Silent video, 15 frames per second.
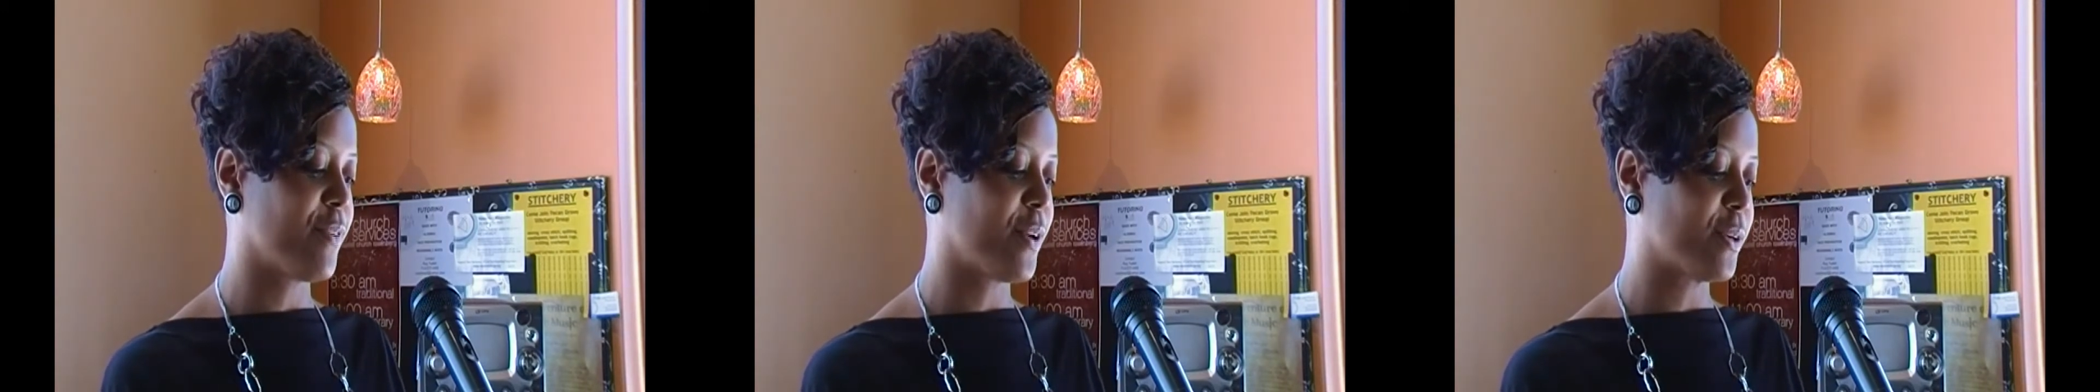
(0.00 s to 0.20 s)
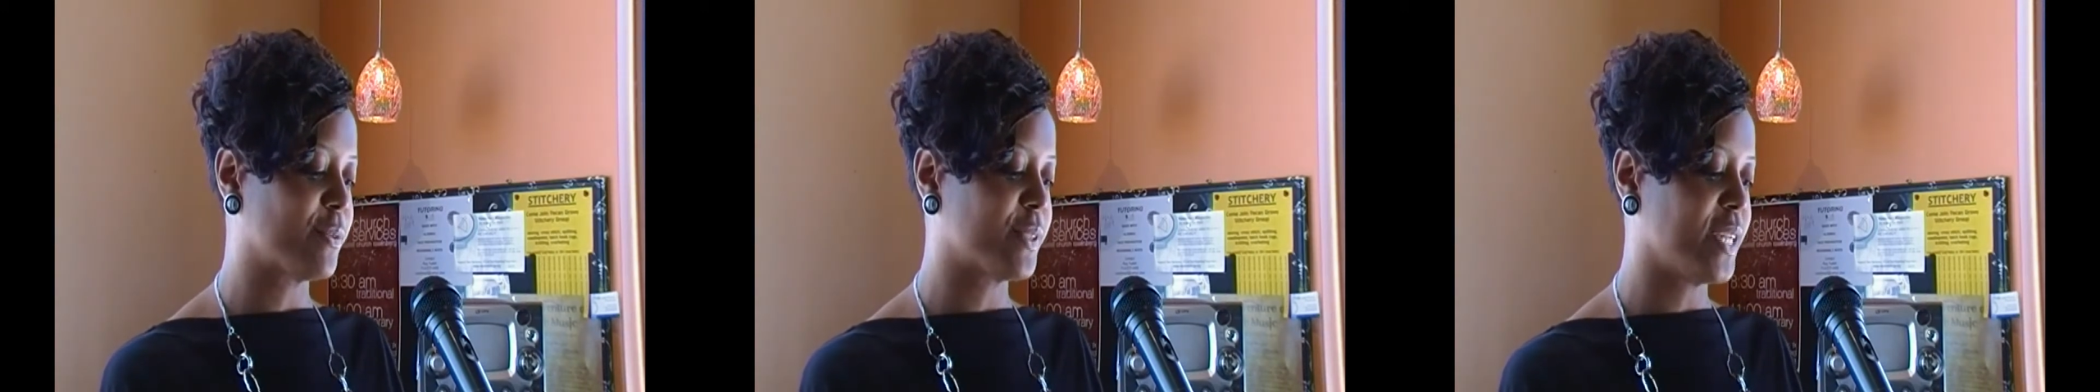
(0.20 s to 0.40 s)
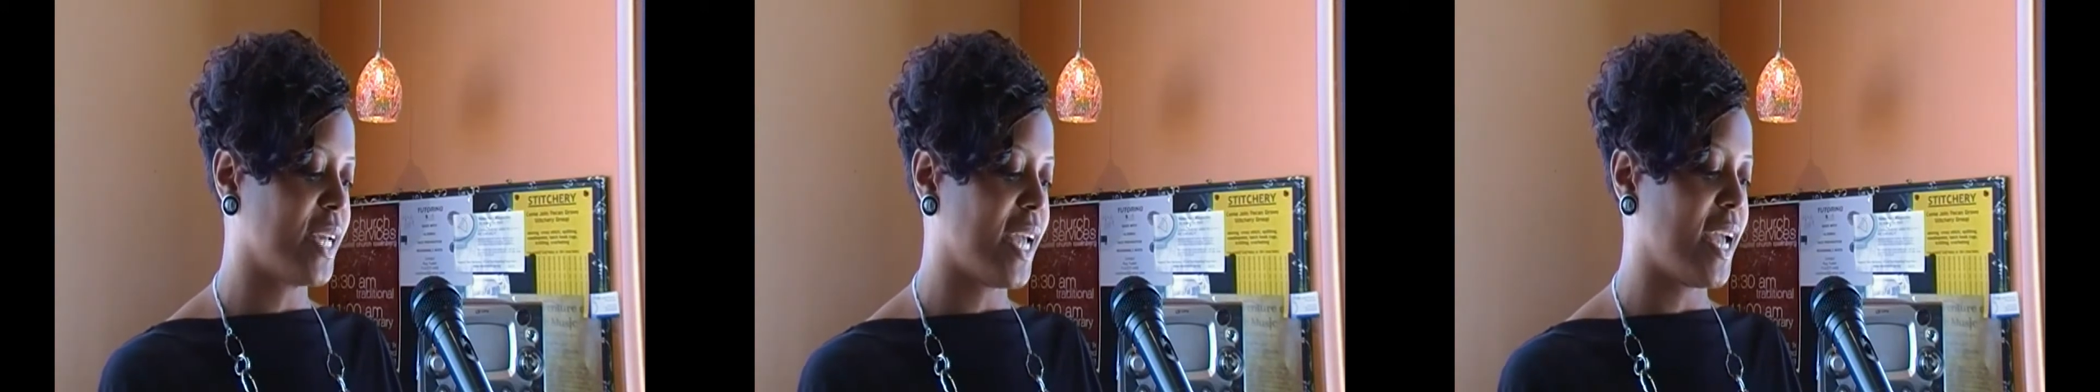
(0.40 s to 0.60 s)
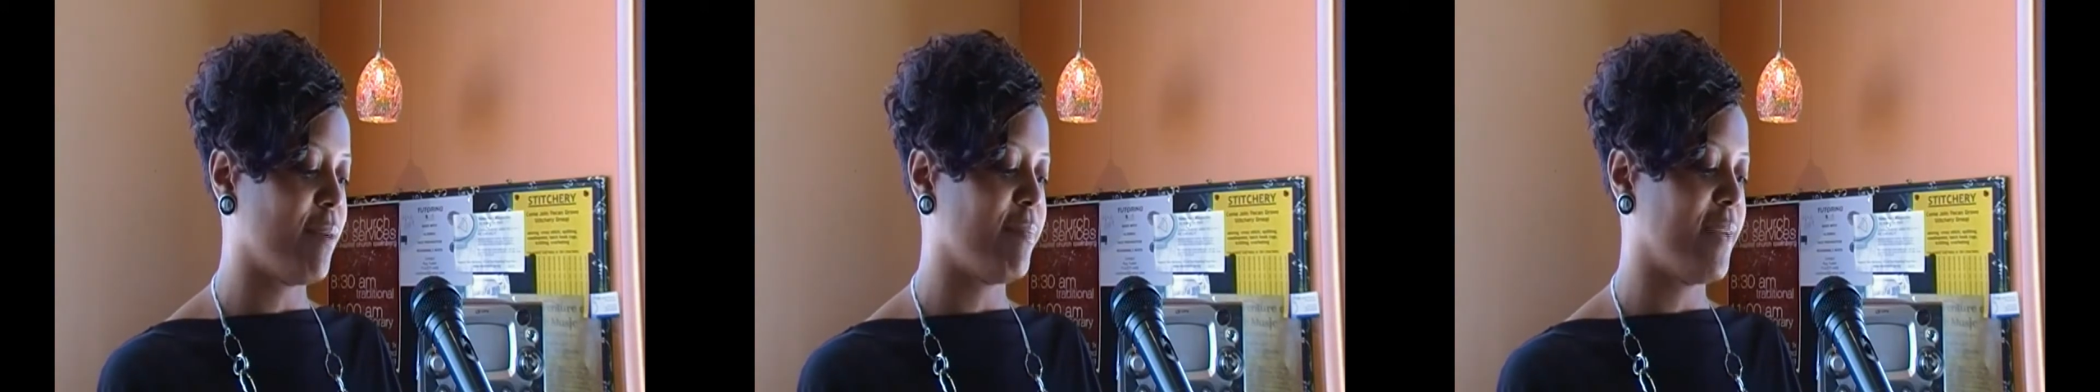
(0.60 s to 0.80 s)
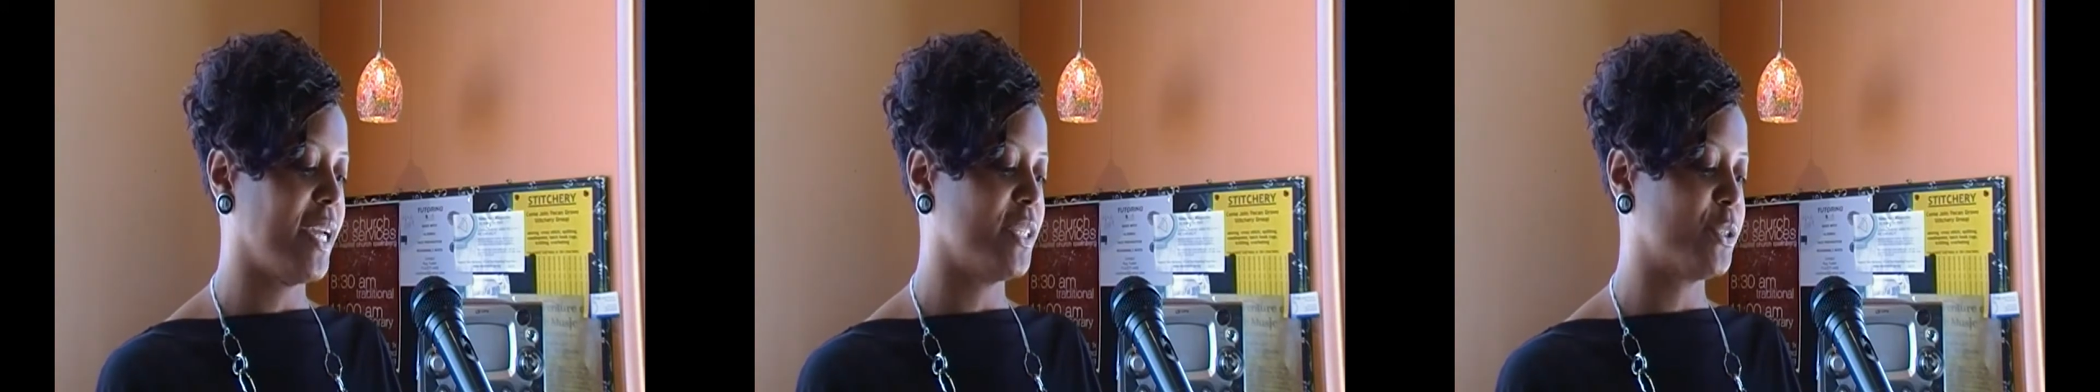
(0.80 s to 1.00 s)
first
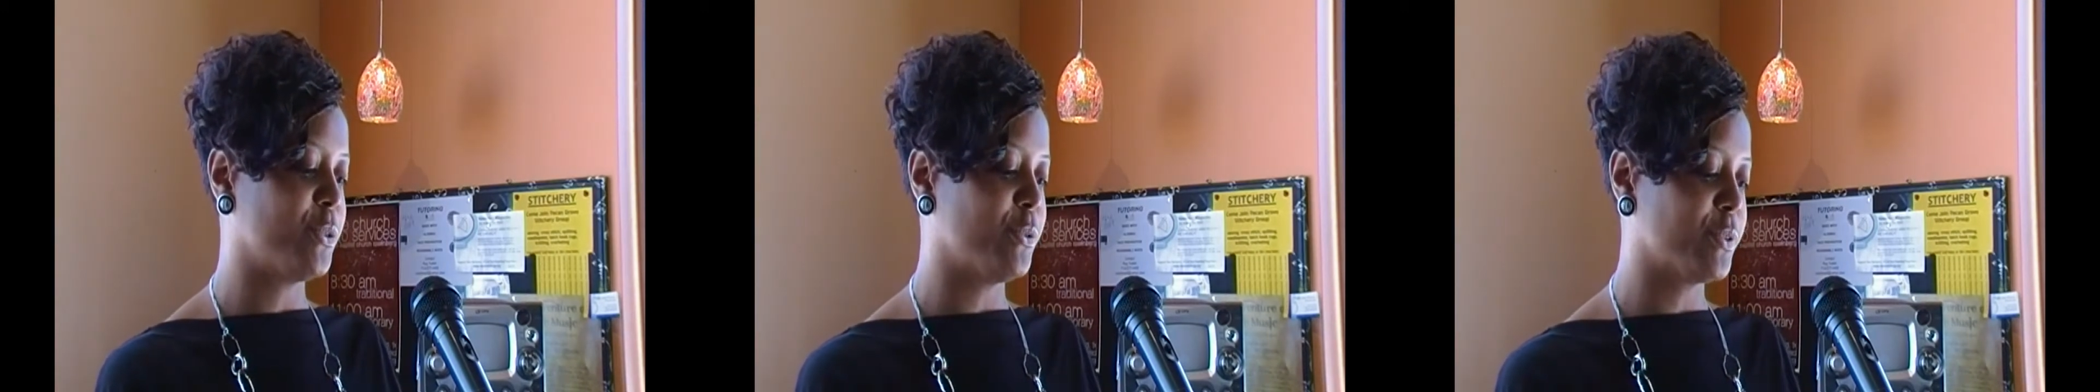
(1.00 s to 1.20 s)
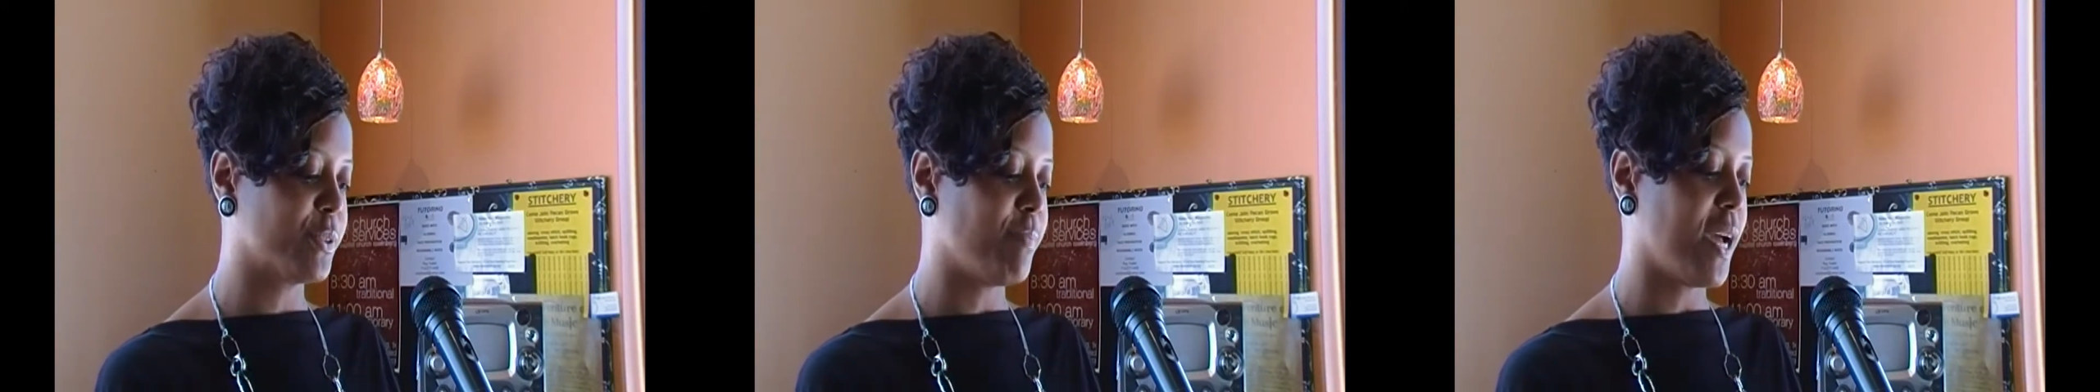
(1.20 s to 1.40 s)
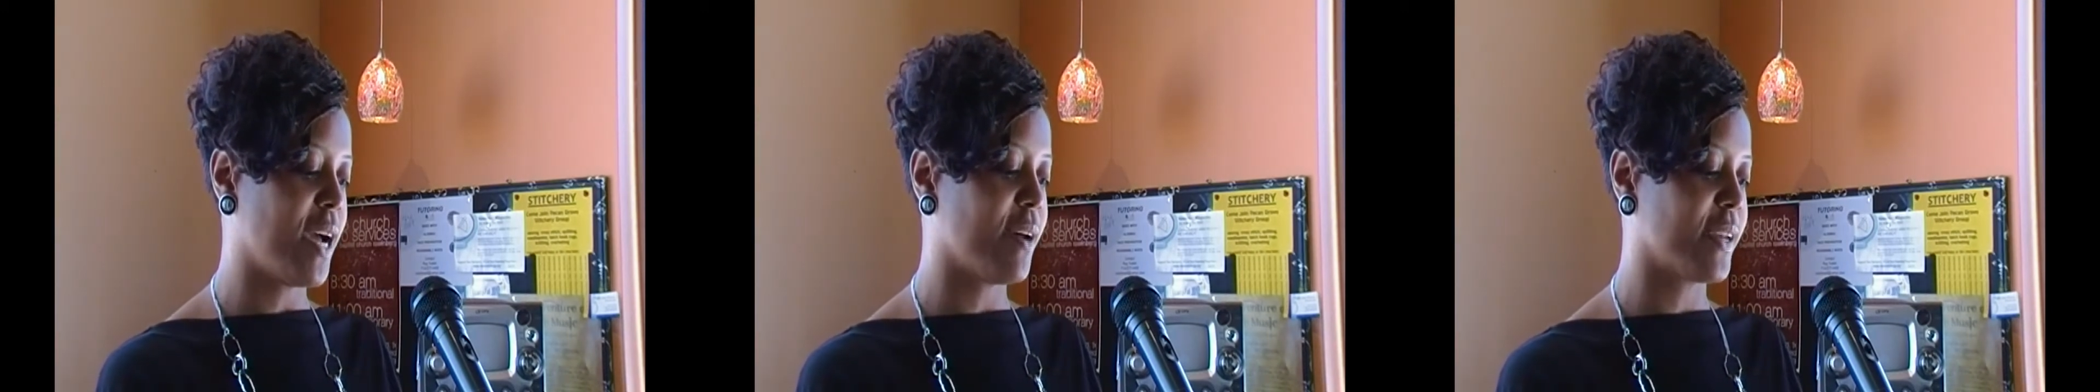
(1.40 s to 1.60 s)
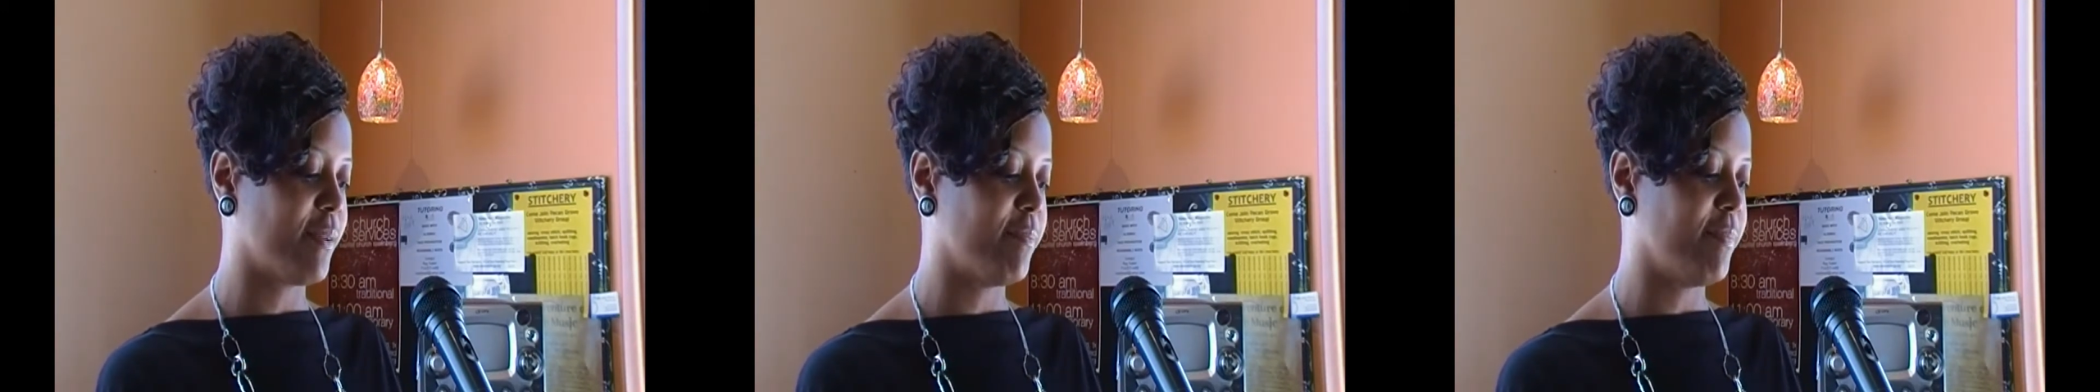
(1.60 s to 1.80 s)
time as you smiled